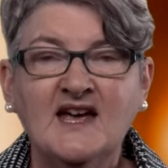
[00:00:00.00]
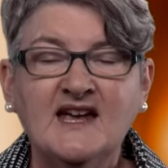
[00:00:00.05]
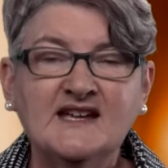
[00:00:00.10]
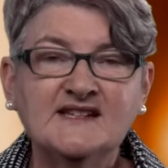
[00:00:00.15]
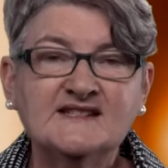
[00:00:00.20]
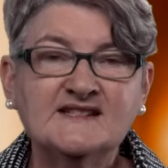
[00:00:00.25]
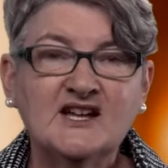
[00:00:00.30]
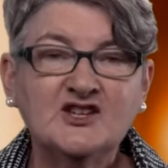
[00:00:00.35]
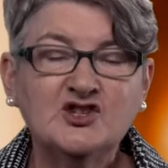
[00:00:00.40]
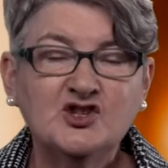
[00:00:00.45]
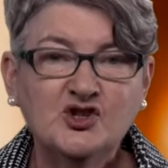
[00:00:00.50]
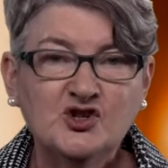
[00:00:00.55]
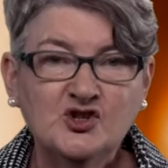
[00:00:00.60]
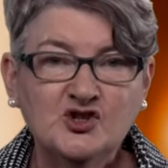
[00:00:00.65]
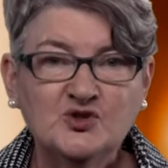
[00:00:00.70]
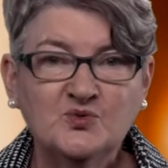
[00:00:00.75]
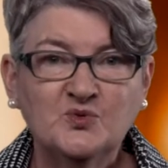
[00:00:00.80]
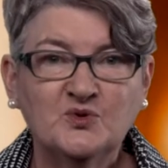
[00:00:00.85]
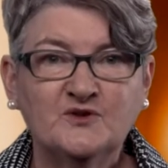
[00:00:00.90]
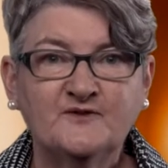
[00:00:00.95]
It's
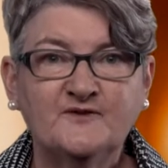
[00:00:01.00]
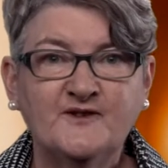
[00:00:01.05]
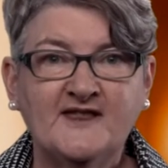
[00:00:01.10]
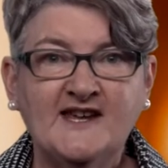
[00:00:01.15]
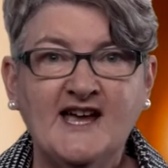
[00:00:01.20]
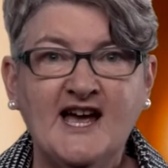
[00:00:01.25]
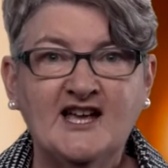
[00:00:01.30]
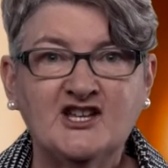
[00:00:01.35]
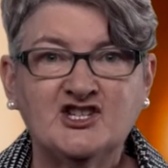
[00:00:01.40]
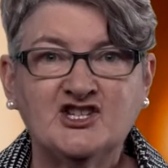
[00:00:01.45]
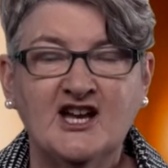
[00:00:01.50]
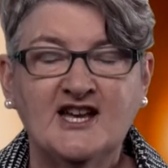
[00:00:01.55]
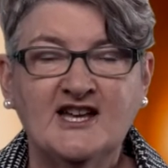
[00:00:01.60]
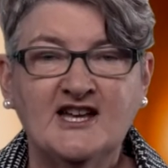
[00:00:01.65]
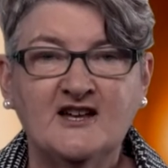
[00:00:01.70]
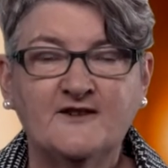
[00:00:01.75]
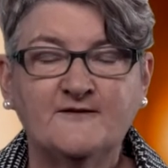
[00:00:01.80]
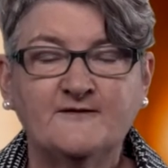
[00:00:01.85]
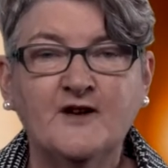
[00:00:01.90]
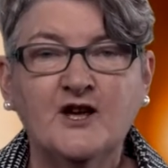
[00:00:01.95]
unusual for the
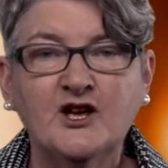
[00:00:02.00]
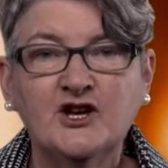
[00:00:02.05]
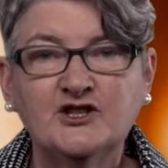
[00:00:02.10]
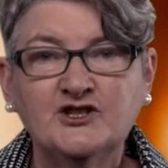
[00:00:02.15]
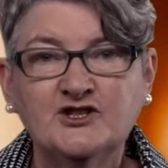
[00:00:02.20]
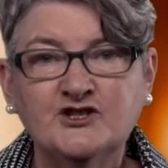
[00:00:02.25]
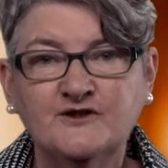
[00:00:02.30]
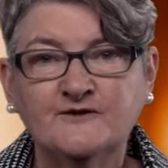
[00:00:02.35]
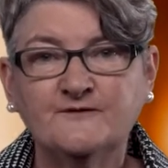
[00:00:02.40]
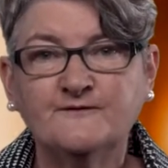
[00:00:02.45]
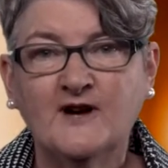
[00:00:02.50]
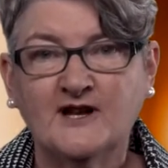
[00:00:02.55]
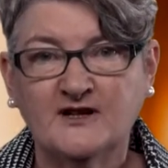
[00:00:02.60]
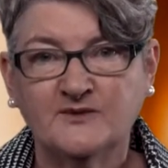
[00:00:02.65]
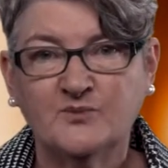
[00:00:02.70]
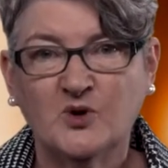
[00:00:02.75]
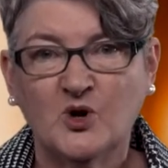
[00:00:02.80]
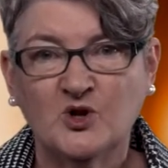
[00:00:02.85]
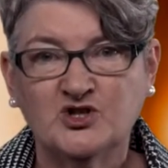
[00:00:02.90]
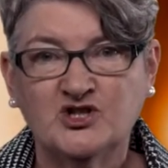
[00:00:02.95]
AJF to
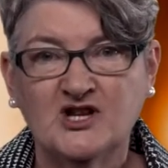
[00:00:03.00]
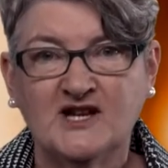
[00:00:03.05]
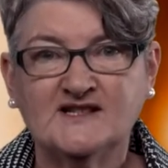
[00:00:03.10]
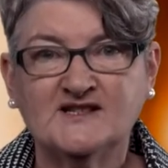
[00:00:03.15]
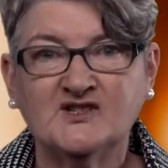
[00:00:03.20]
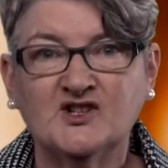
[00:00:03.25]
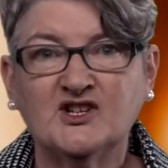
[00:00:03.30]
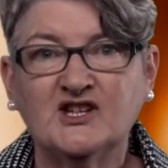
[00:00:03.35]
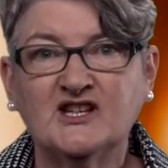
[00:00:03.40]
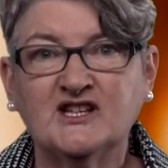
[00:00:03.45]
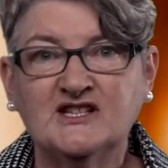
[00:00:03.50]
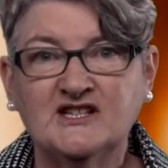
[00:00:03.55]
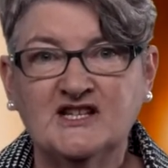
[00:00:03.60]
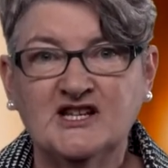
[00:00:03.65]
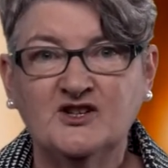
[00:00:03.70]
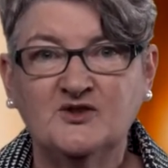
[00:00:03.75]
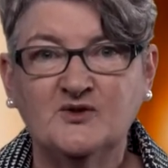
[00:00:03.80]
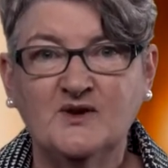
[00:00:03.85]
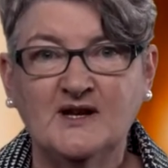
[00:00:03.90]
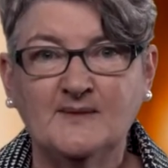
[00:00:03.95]
fund projects on a
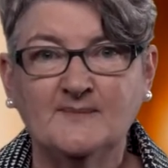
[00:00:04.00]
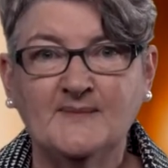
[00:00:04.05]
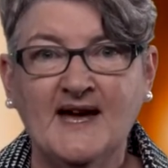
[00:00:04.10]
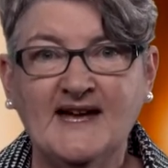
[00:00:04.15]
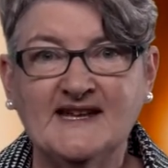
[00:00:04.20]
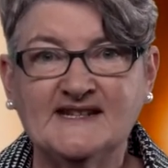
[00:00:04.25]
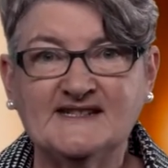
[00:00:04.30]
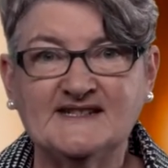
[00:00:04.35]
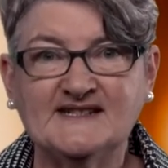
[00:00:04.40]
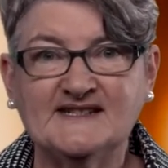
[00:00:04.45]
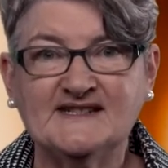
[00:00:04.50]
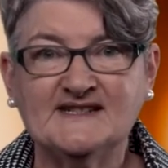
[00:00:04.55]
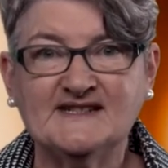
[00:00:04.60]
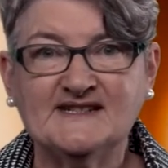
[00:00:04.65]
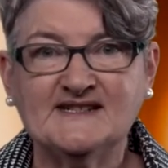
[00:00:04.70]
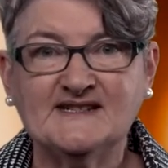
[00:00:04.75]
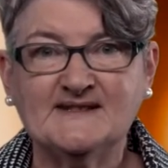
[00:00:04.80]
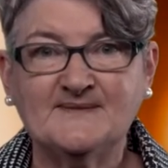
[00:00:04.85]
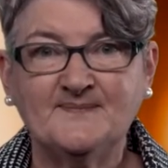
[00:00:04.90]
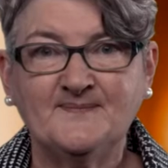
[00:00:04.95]
continuing
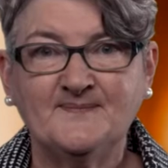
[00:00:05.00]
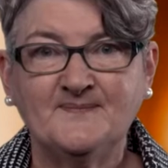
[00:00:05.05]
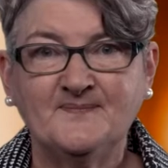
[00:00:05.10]
basis.